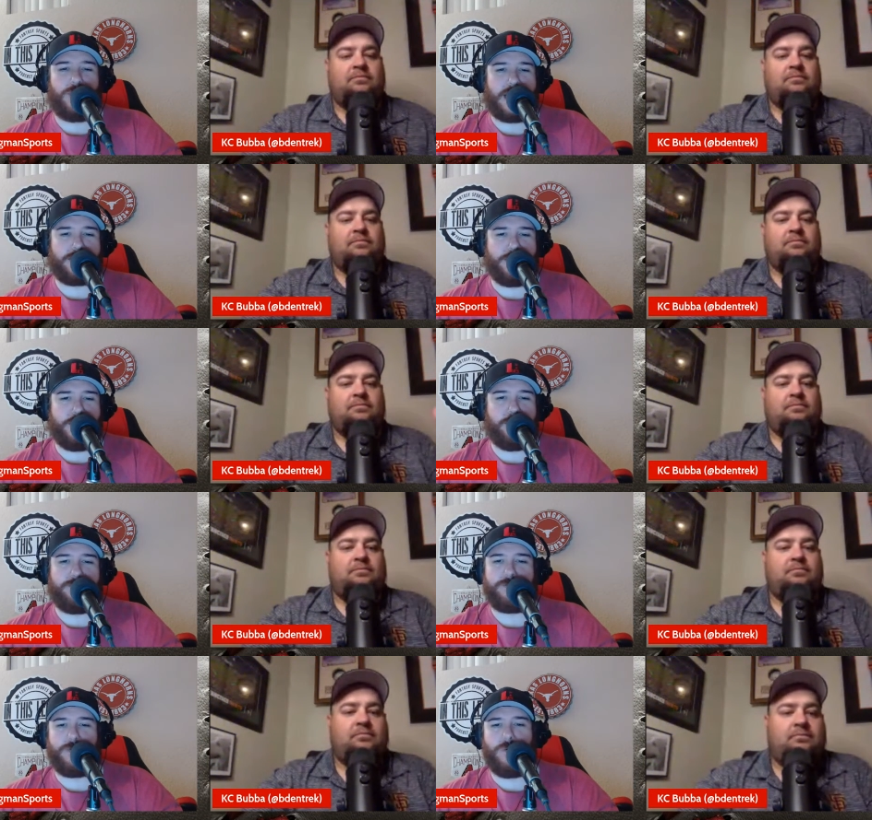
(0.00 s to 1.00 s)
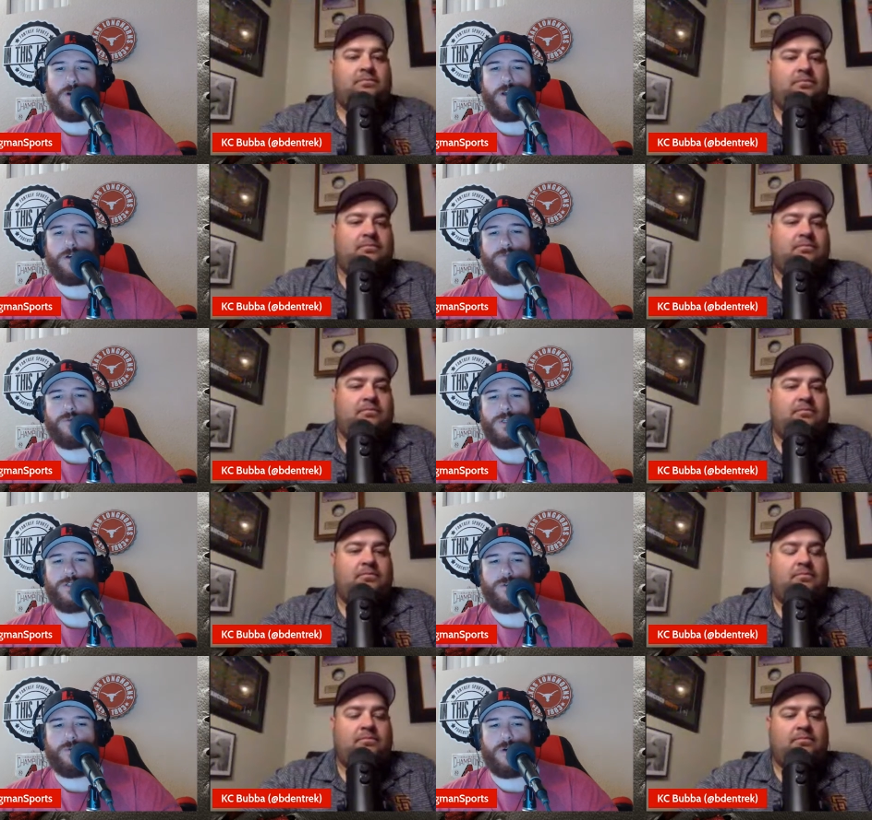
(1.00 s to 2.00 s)
Speaker 1: Vlad Jr. 5,100,
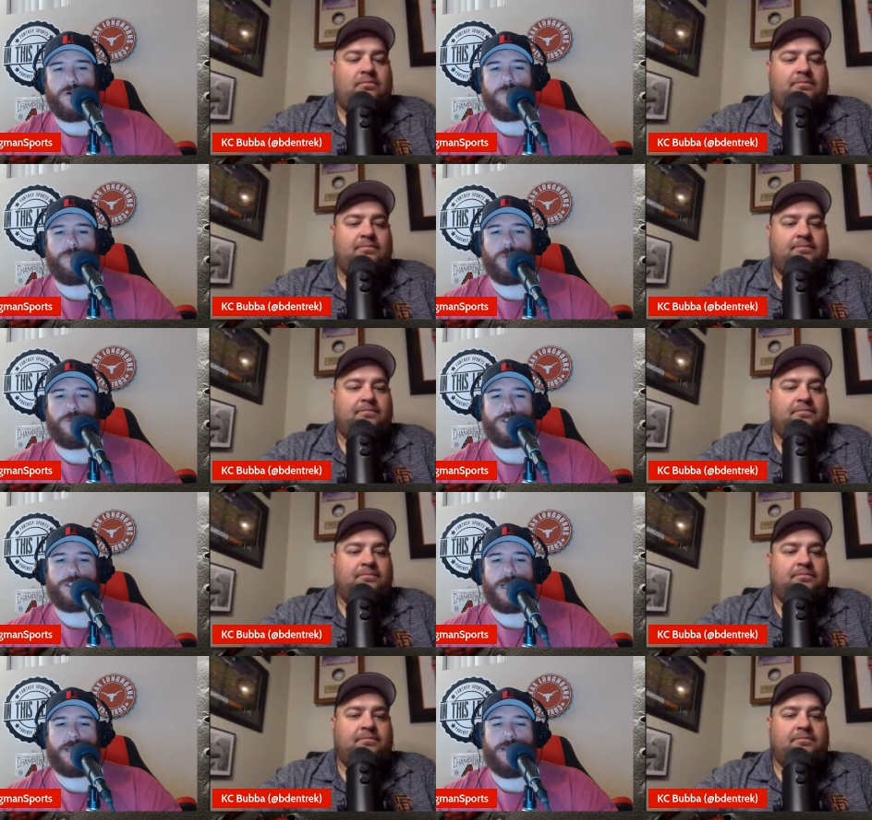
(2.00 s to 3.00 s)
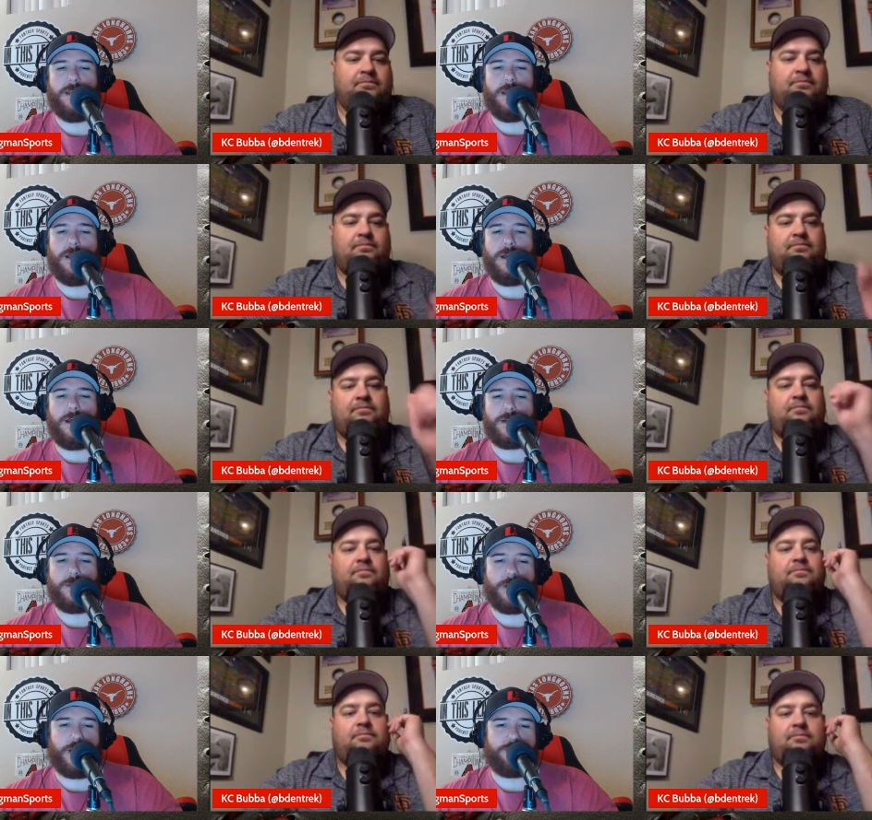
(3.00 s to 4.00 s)
4,200. Bo Bichette
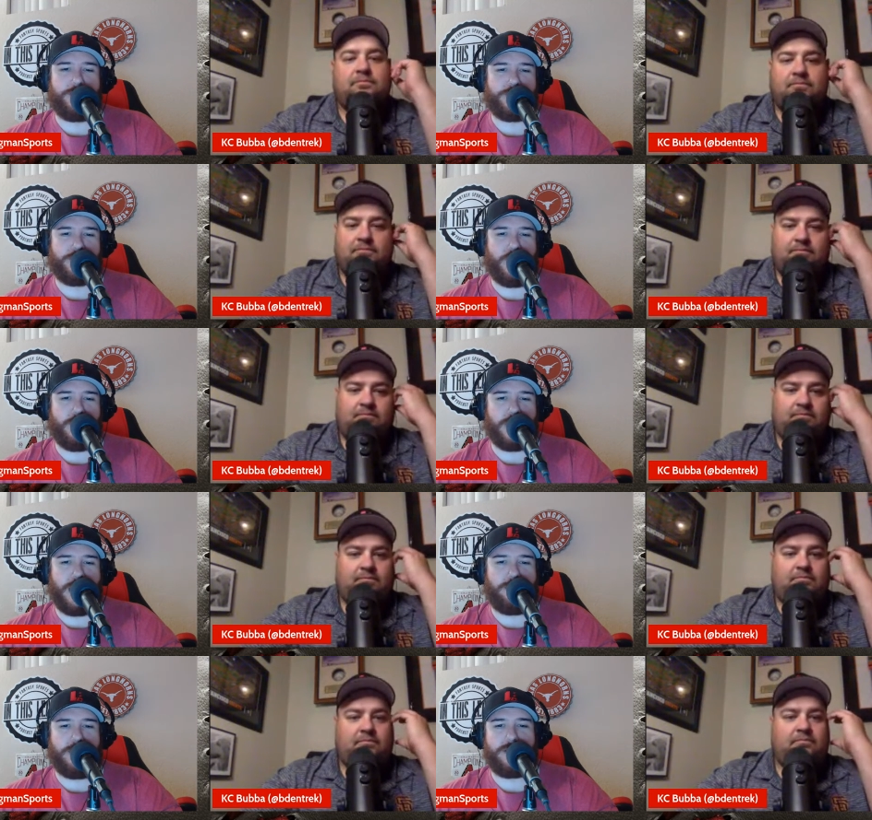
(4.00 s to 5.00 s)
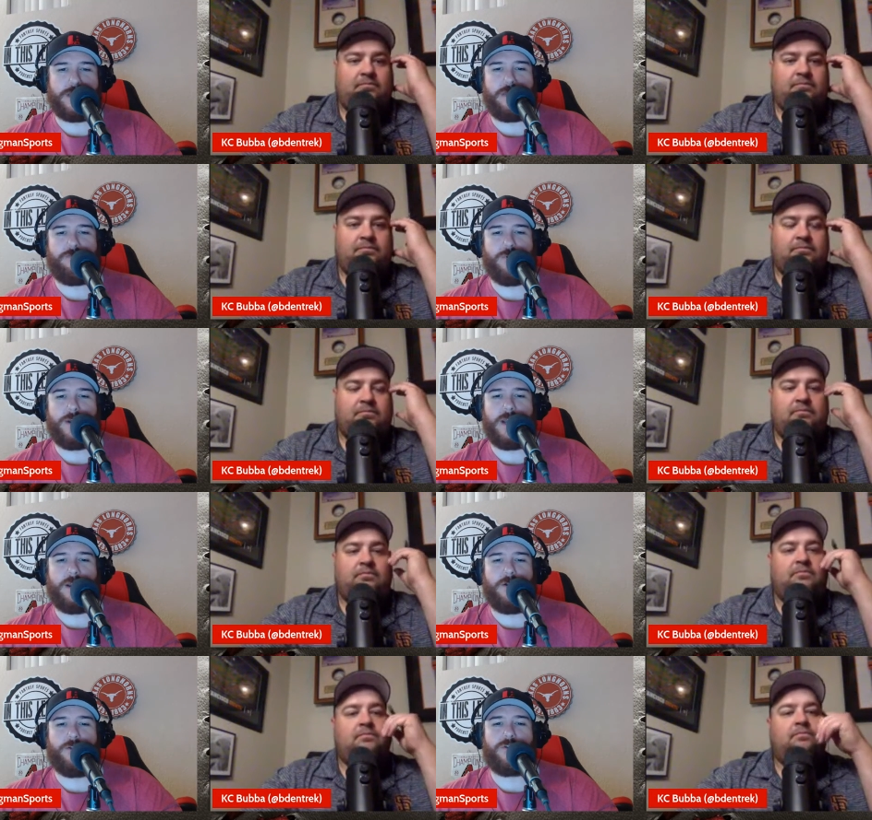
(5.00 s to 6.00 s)
uh, coming off his two homer game the other day,
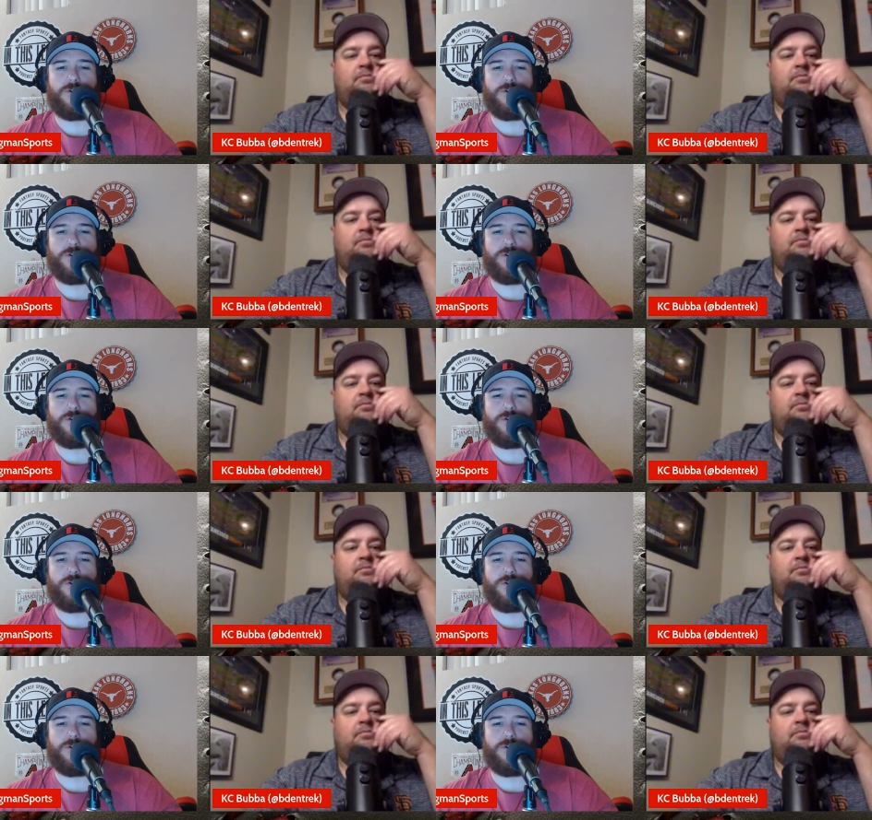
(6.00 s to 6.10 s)
4,900,